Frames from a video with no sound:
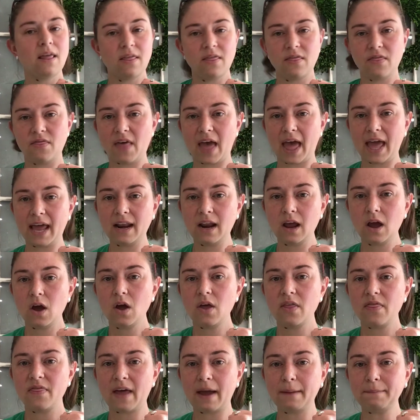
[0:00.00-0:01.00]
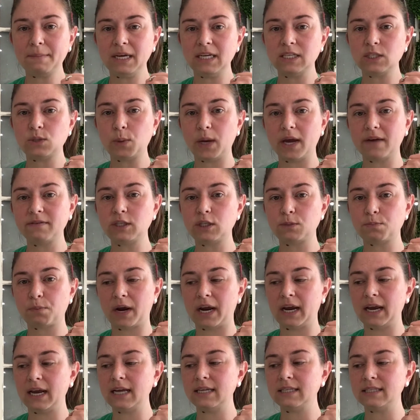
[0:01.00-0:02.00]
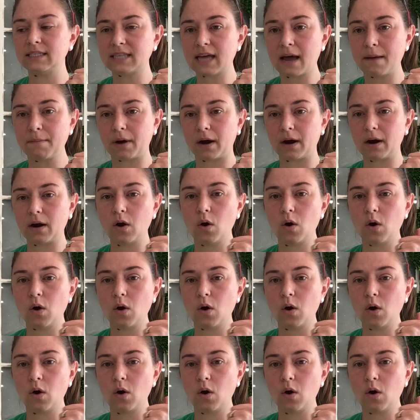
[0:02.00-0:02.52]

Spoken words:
then that means we have spring and summer.